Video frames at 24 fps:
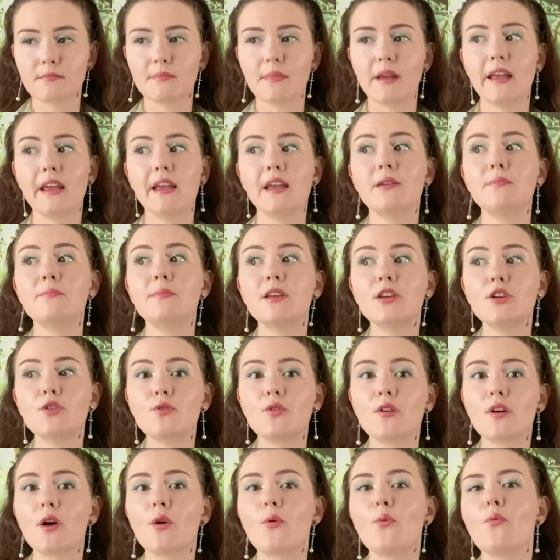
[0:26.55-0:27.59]
Maybe you
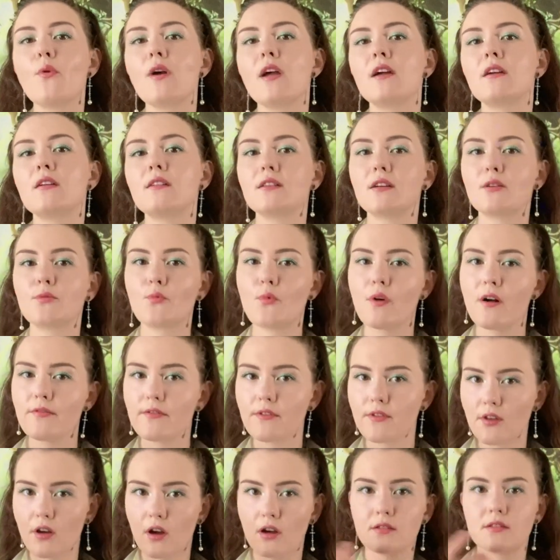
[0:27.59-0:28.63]
are aware that one
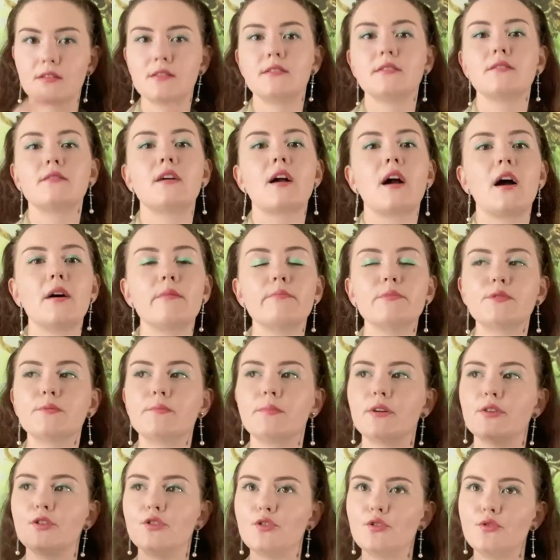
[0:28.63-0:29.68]
thought still comes,
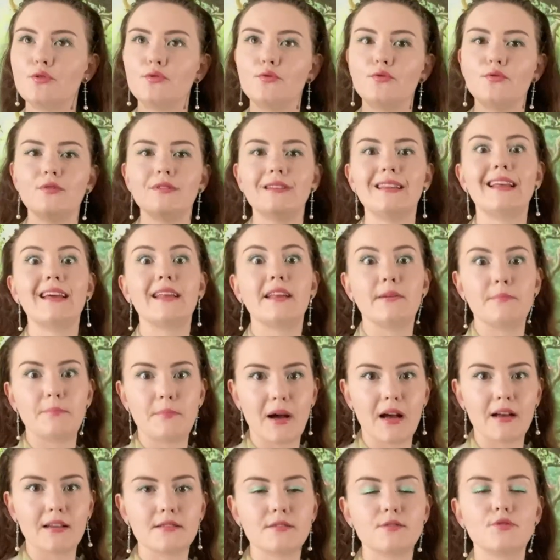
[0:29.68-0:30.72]
but you let it
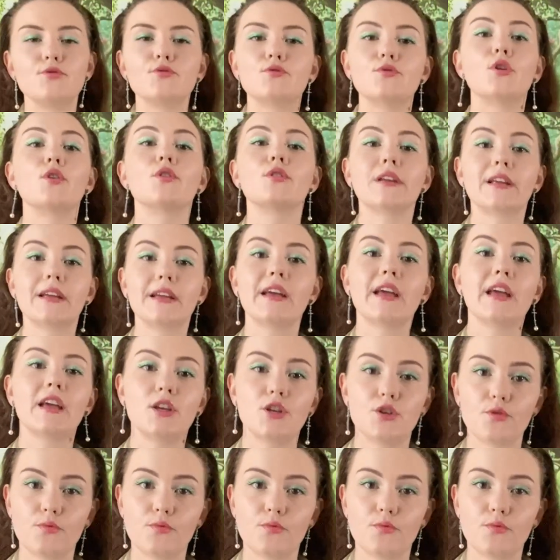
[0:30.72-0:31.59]
pass. You don't engage